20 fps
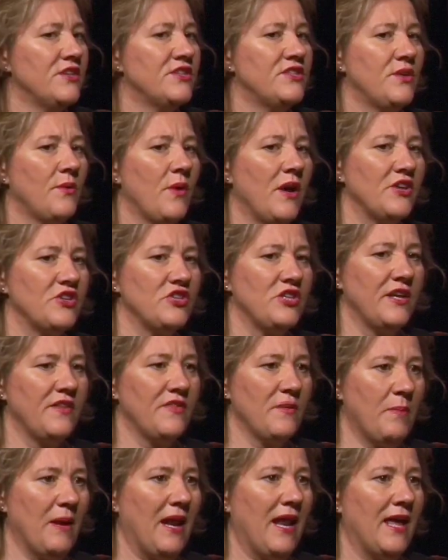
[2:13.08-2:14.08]
to actually
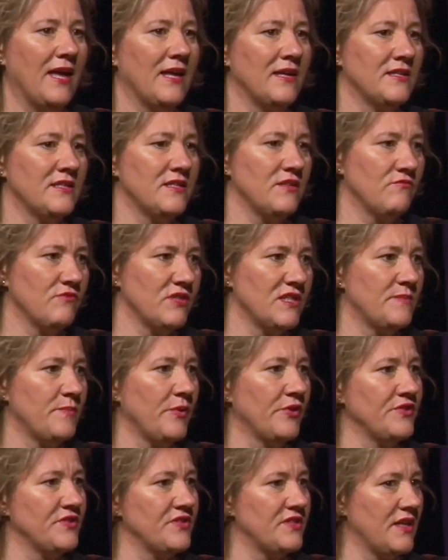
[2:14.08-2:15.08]
the planned
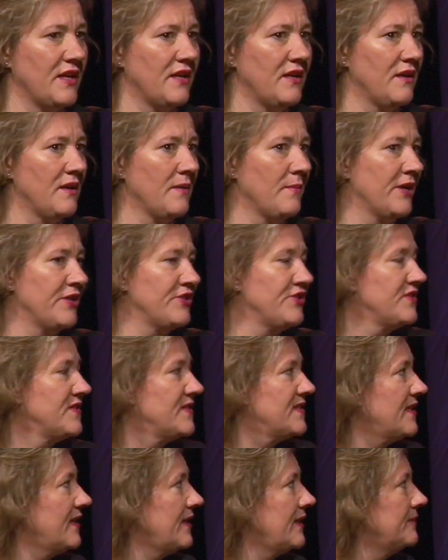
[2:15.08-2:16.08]
response in an
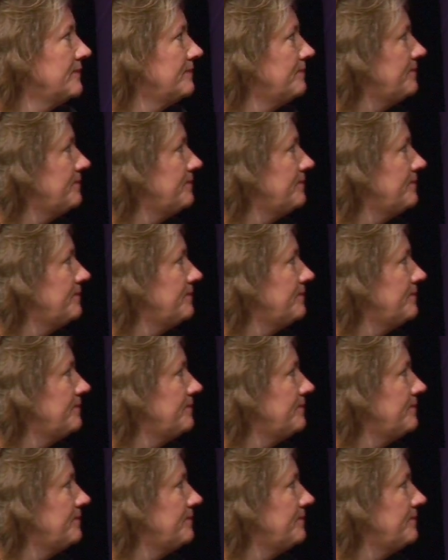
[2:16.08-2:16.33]
emergency.